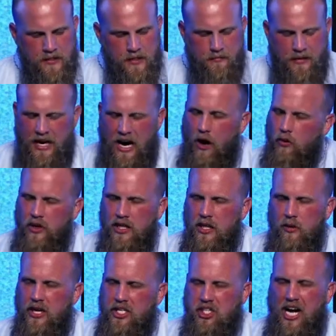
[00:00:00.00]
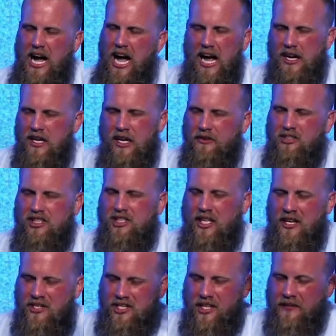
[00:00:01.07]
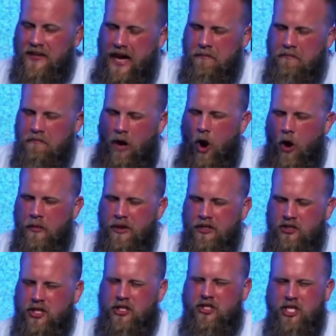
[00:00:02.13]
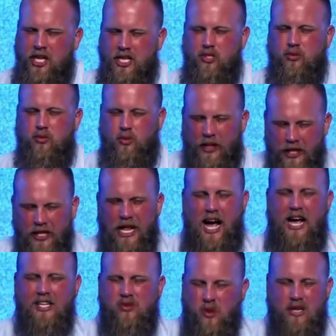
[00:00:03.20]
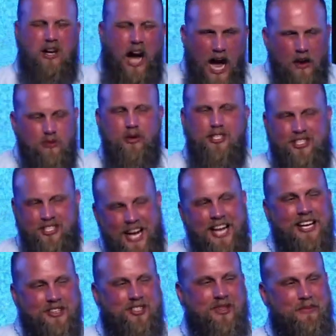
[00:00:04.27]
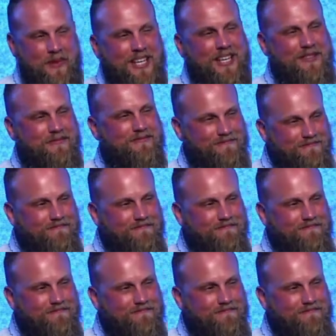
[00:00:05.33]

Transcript: And man, I really wish I had enough sense in that moment to just realize what God was saying to me